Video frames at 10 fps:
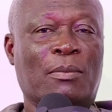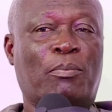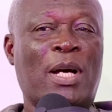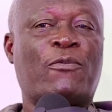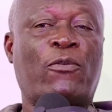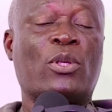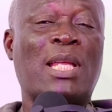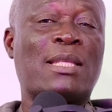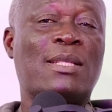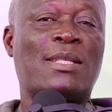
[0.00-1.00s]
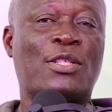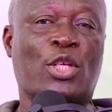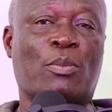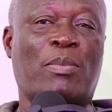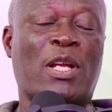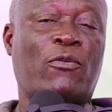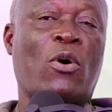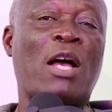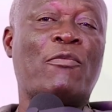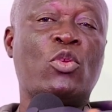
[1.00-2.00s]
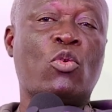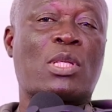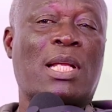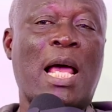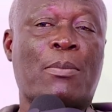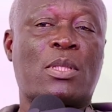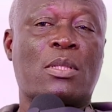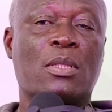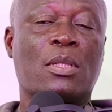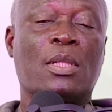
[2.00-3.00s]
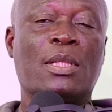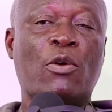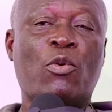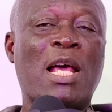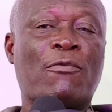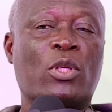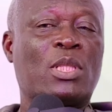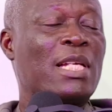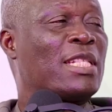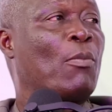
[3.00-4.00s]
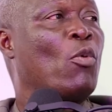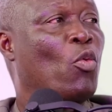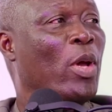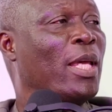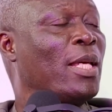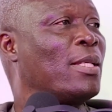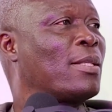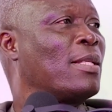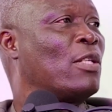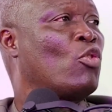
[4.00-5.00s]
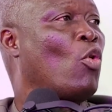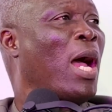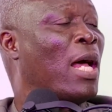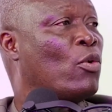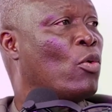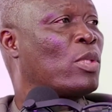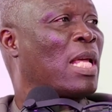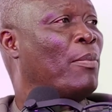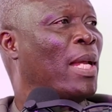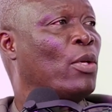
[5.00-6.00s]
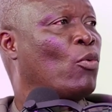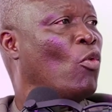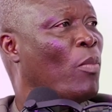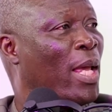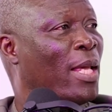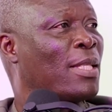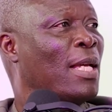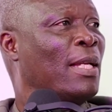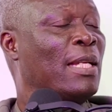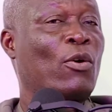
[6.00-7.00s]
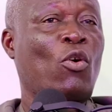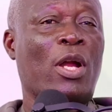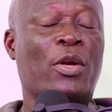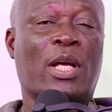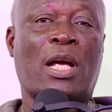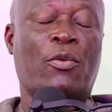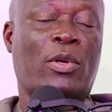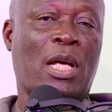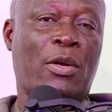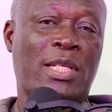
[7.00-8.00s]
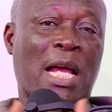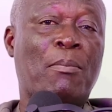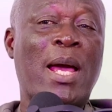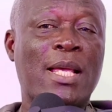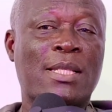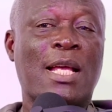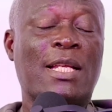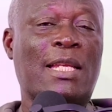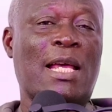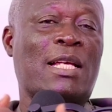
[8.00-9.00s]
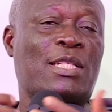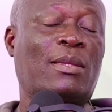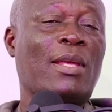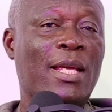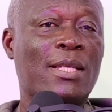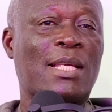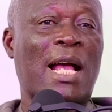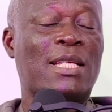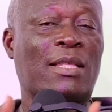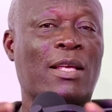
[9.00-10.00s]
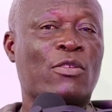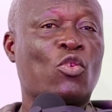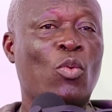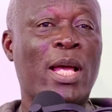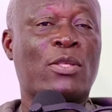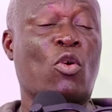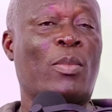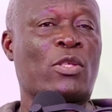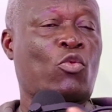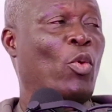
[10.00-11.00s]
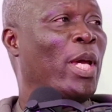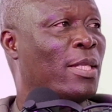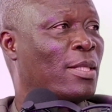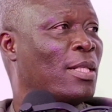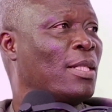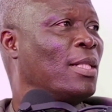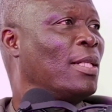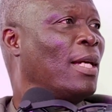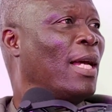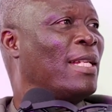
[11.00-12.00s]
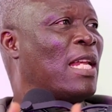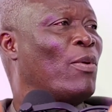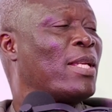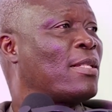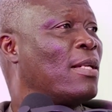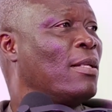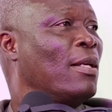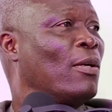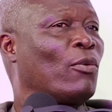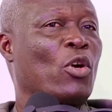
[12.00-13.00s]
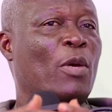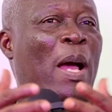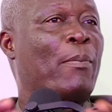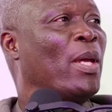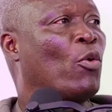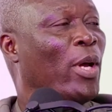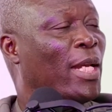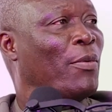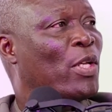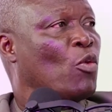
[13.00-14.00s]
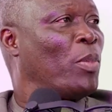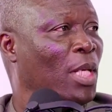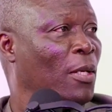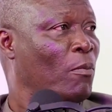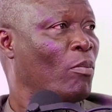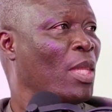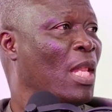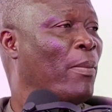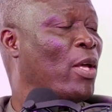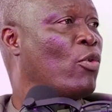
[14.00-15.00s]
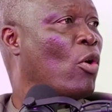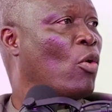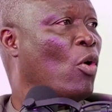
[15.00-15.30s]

But for that decision, but for having those clubs, they would have gotten the Shamokwe's, the Joe Ados, the Bladekumes, the Karajamas, Neashites, Anyeteso West, Thomas Quays, and the rest, Gokepa Bekwe and the rest, to be the bedrock